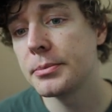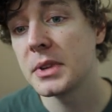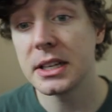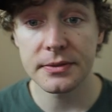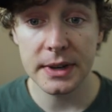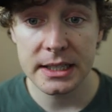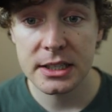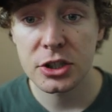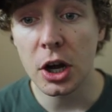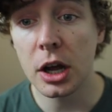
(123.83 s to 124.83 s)
His
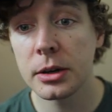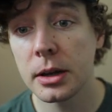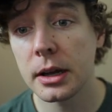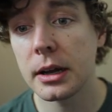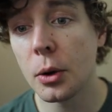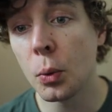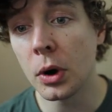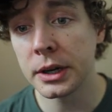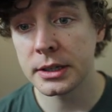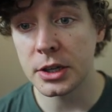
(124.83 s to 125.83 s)
effect, Dawn,
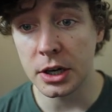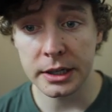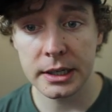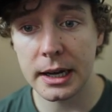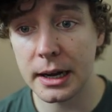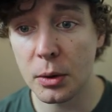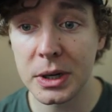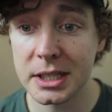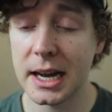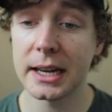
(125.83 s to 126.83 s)
when
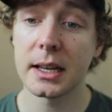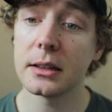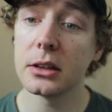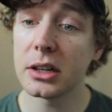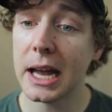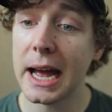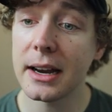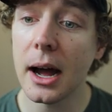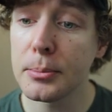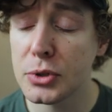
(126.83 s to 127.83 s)
attacking, look
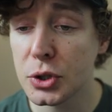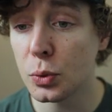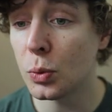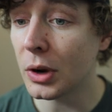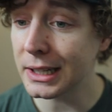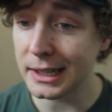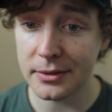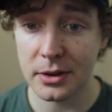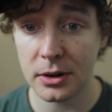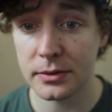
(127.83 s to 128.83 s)
at up to 1
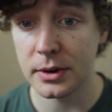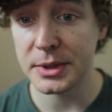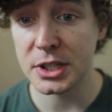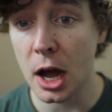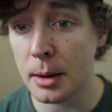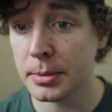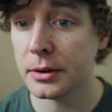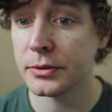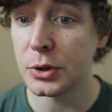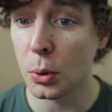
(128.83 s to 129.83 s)
life card from the top
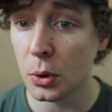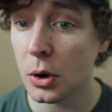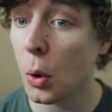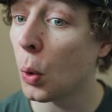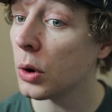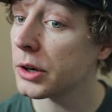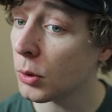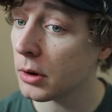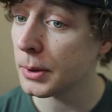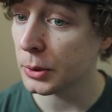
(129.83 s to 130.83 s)
of your or
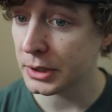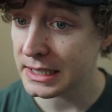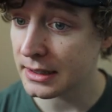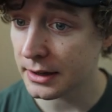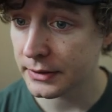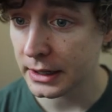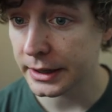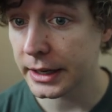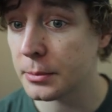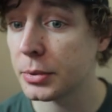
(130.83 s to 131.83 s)
your opponent's life
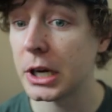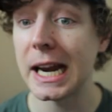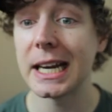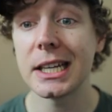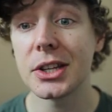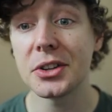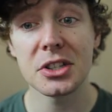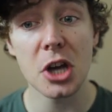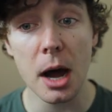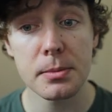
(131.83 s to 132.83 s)
area and put it at either the
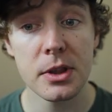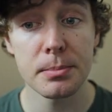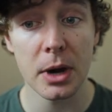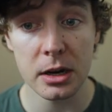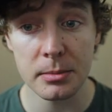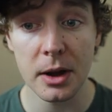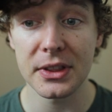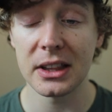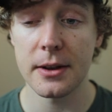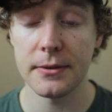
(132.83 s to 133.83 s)
top or the bottom of
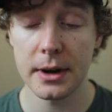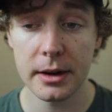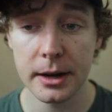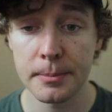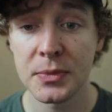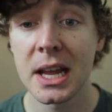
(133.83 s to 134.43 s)
the life area.